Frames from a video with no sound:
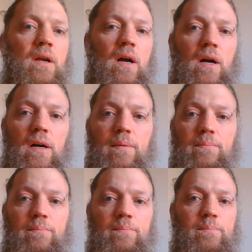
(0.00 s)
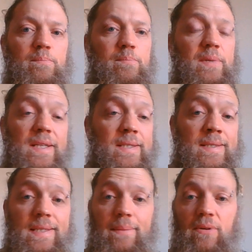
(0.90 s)
But doesn't
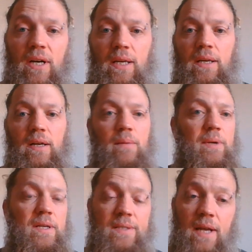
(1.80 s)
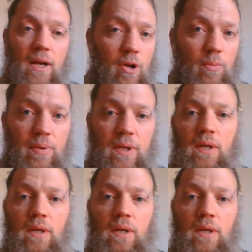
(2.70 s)
see Brian get up. He doesn't help.